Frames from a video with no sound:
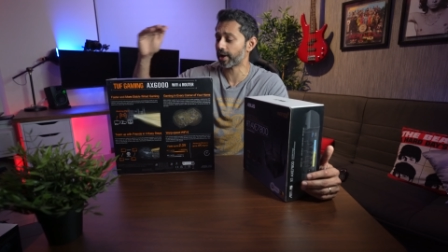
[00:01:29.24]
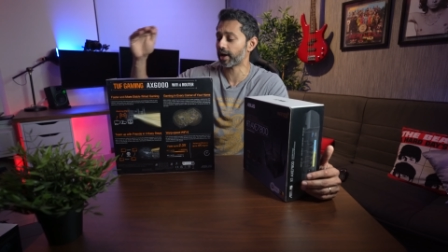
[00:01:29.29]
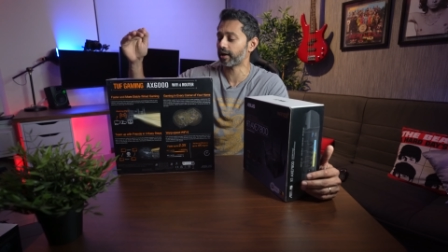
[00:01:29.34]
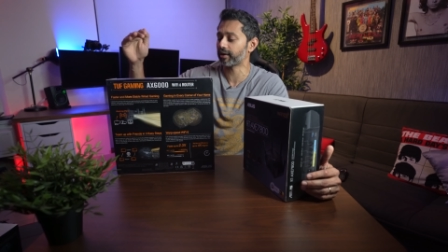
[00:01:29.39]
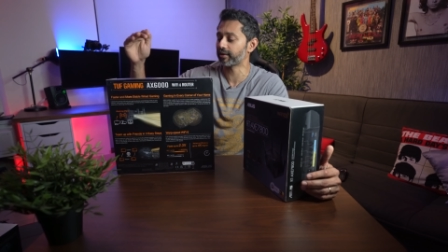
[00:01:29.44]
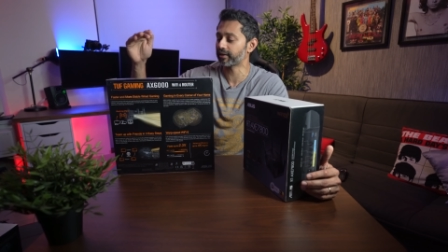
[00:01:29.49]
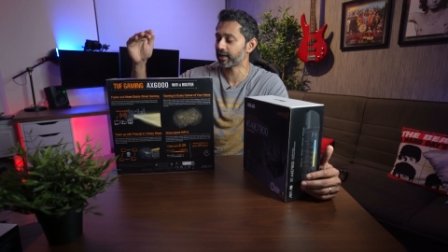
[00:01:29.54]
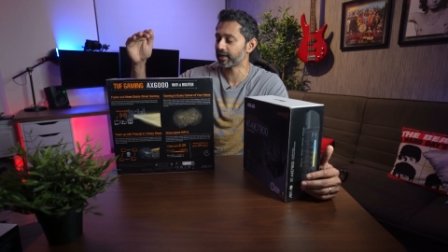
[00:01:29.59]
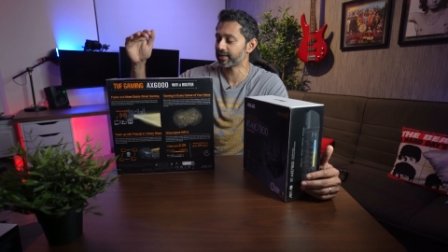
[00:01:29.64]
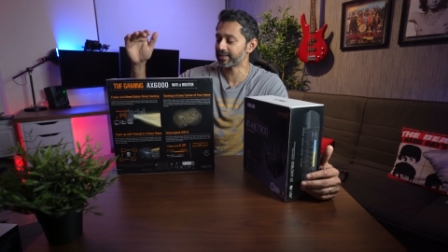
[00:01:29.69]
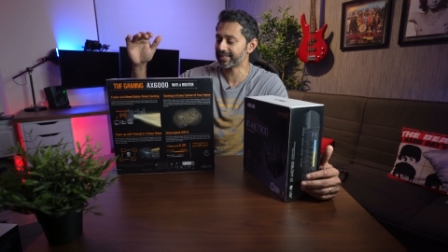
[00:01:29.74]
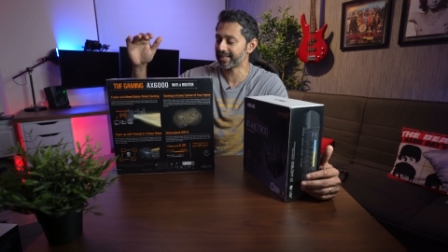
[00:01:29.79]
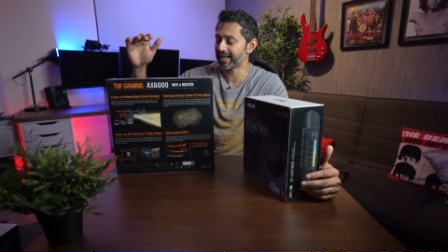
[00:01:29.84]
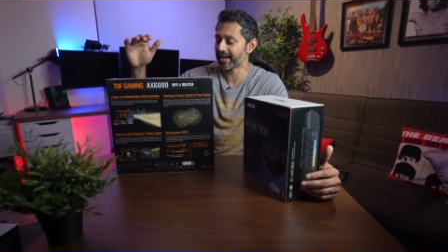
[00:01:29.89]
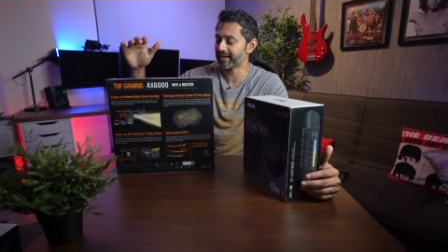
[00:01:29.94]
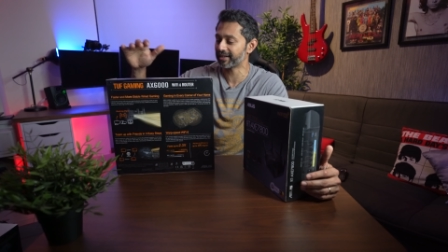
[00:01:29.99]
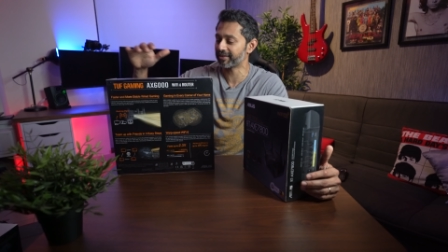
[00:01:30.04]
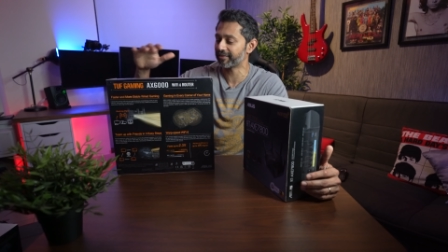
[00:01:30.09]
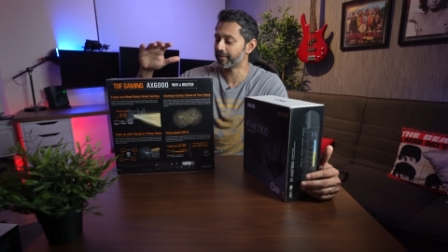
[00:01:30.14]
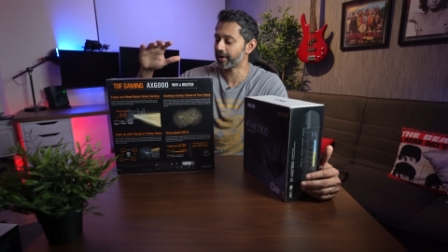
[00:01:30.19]
prioritize
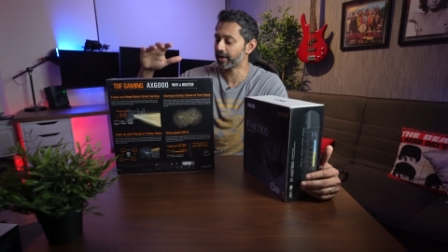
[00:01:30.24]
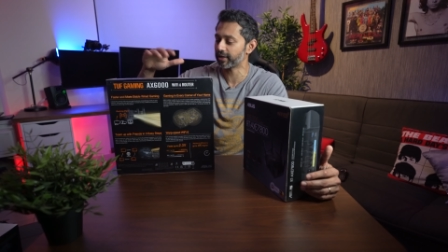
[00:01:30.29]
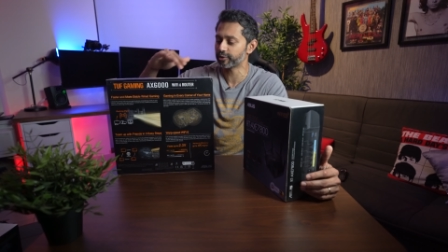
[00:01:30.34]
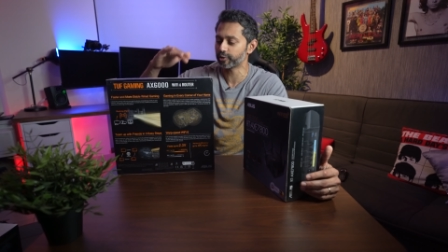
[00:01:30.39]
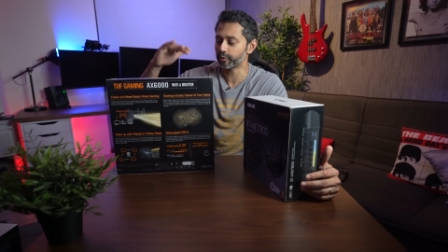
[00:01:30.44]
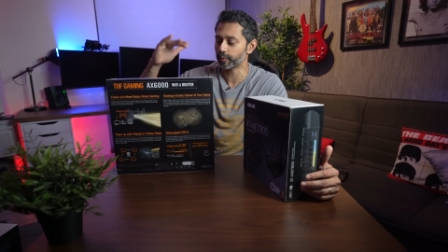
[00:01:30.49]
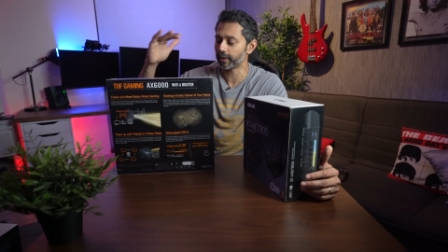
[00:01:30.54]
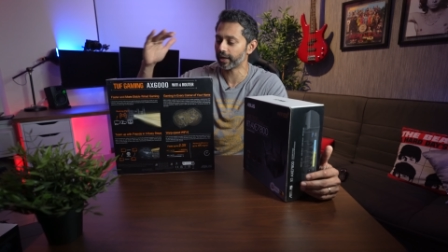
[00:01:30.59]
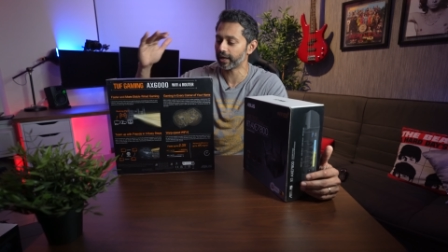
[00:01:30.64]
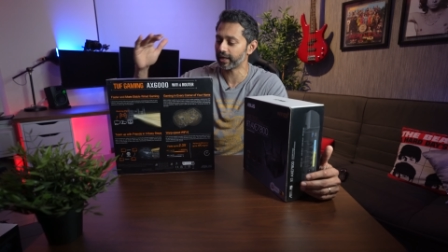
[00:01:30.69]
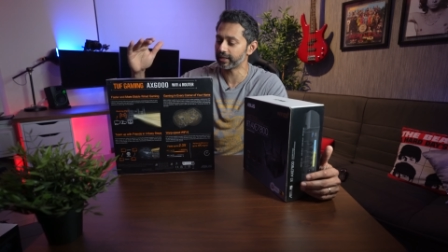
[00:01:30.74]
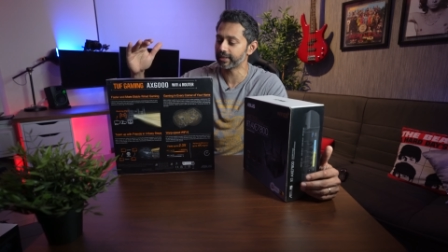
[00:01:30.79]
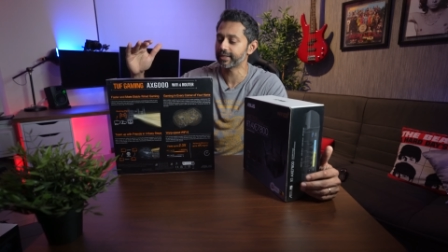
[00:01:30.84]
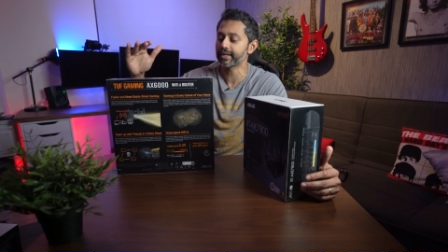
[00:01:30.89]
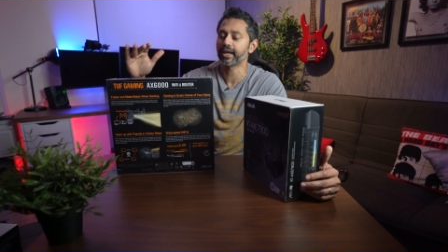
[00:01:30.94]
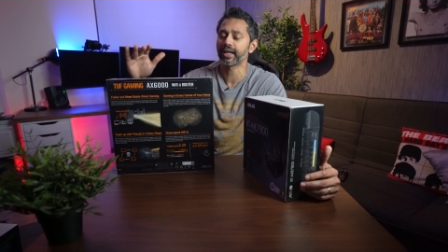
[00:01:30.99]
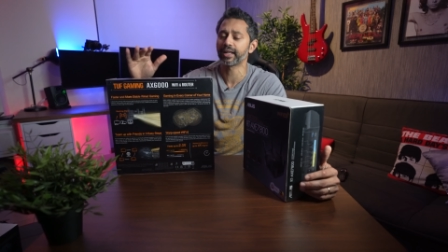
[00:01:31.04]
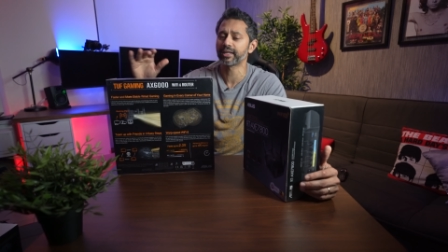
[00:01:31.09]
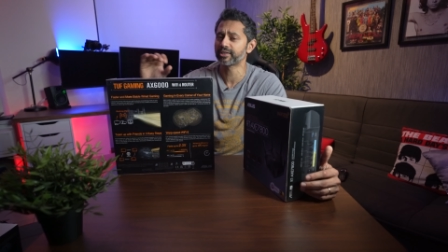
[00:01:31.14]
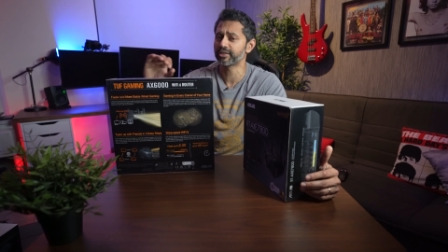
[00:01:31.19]
that device over
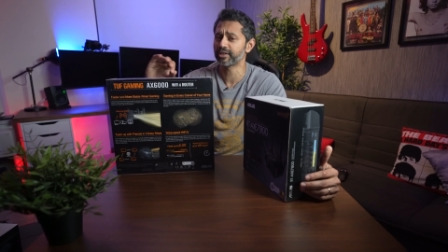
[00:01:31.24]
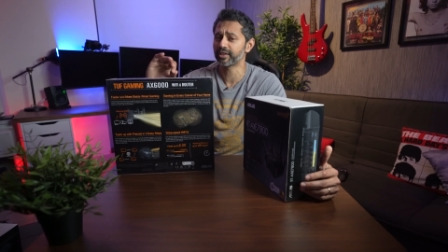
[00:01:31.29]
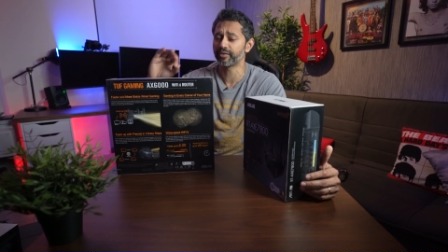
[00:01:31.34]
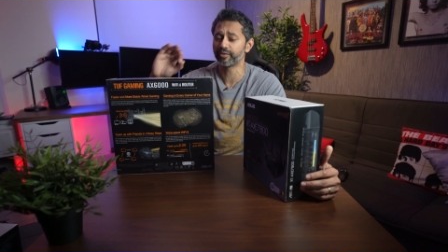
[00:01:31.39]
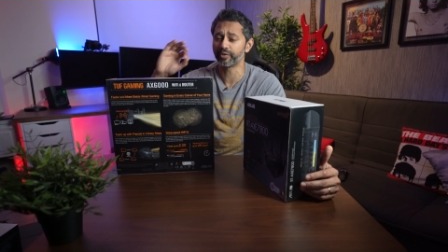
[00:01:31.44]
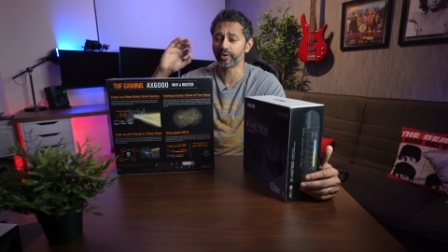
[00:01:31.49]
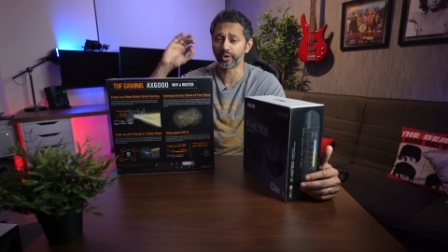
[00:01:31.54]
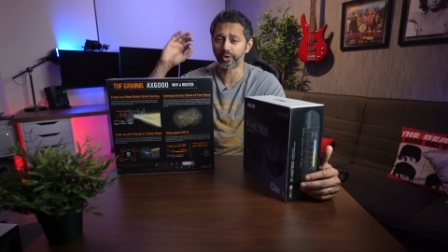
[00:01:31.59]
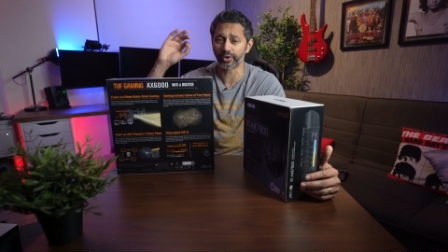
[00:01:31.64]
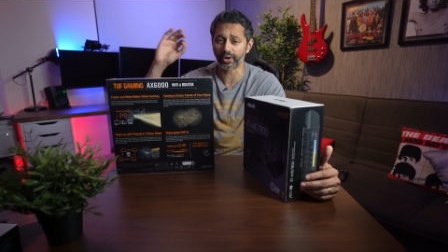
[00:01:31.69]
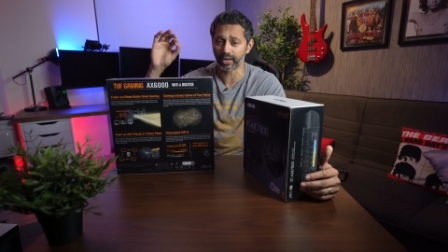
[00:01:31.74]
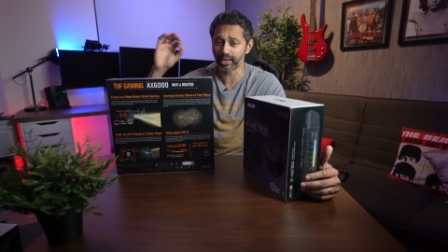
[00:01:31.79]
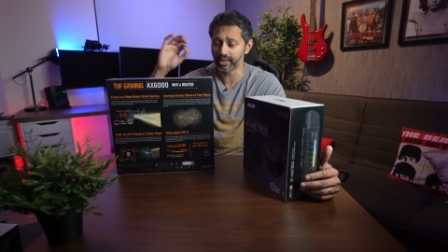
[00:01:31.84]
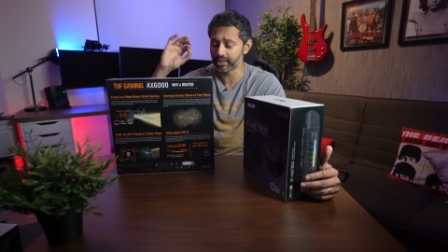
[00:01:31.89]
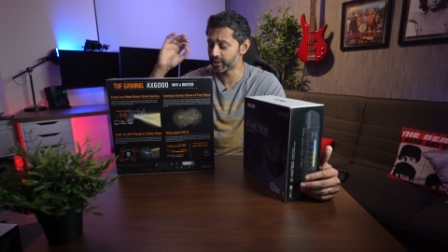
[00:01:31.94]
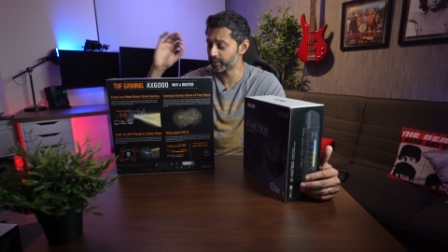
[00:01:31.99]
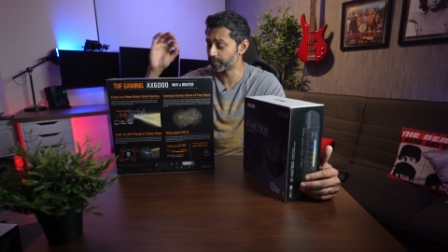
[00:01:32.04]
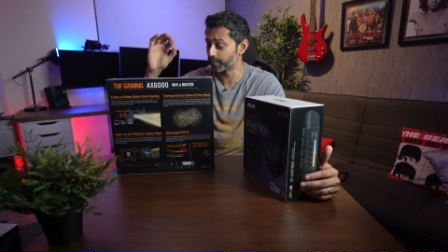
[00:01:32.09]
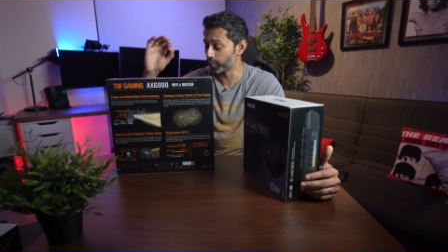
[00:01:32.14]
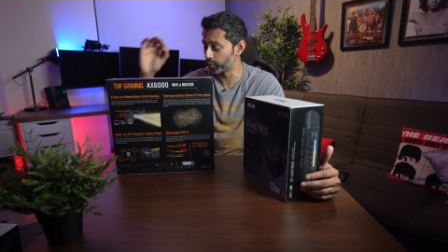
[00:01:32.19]
anything else to give you really
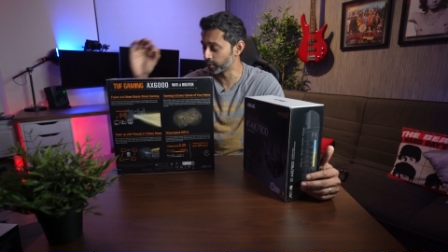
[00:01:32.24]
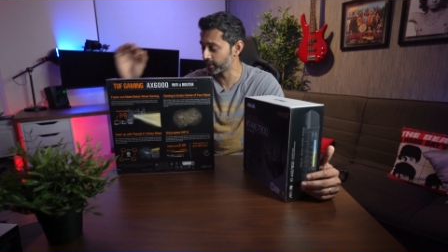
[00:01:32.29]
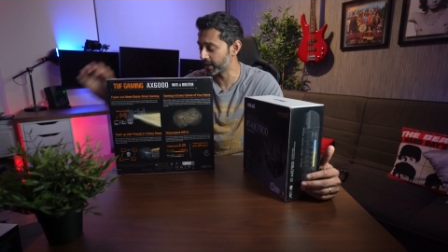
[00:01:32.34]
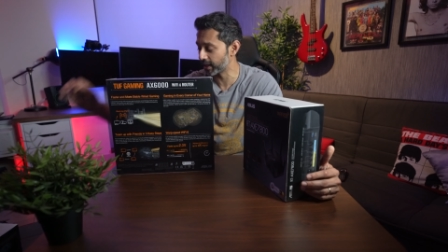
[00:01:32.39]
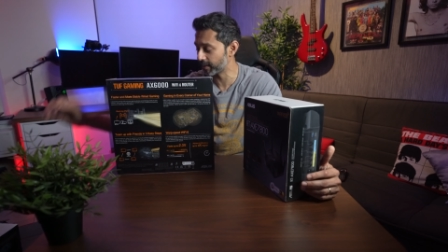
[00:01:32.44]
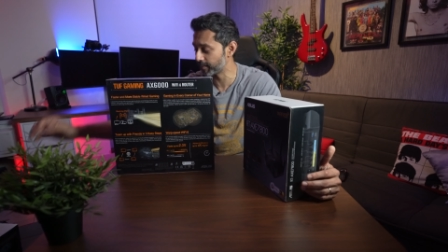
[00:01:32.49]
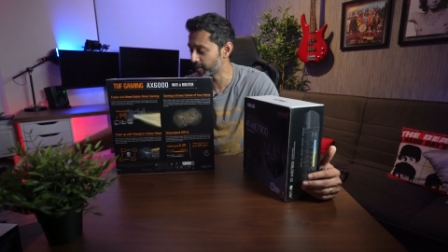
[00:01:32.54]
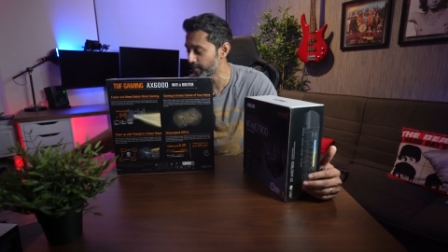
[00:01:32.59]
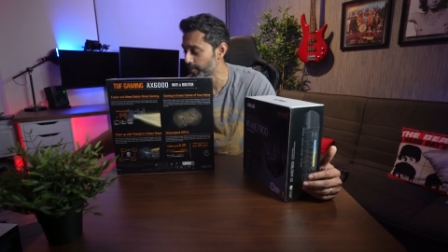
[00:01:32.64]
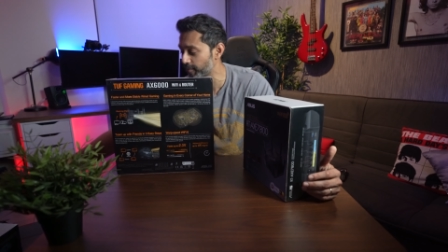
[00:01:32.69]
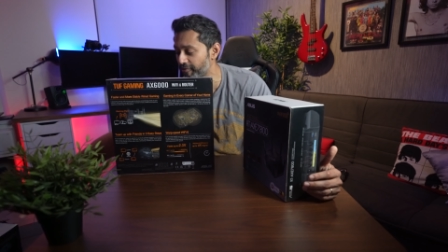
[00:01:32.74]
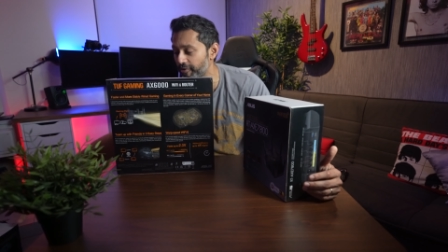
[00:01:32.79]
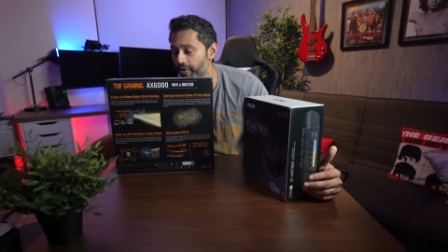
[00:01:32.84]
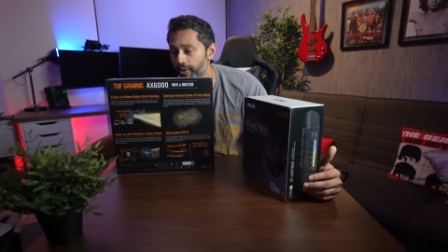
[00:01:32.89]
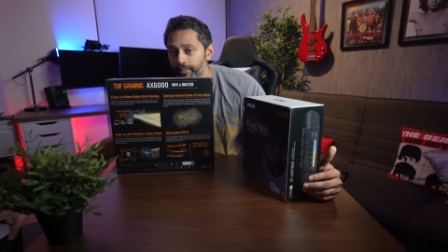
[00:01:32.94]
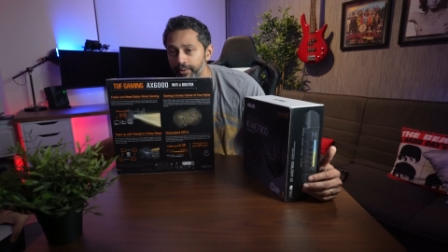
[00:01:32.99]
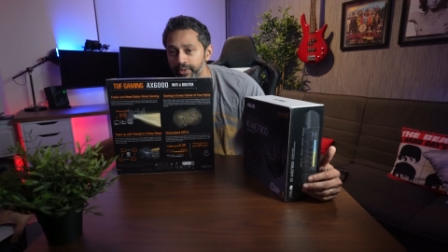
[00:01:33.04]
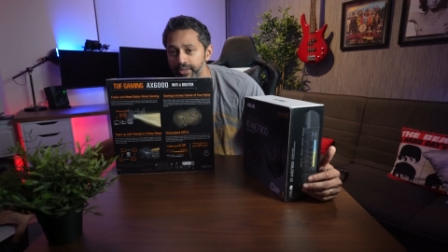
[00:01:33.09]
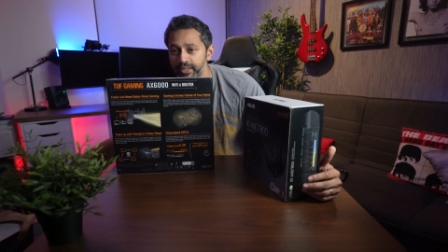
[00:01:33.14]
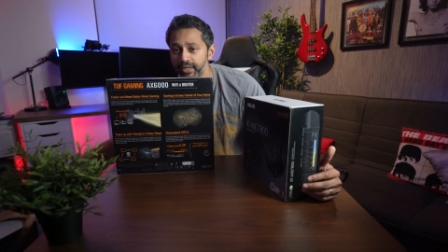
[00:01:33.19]
smooth gaming
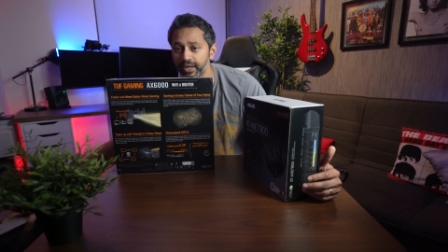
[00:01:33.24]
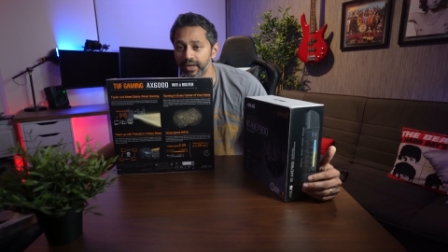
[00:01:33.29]
performance.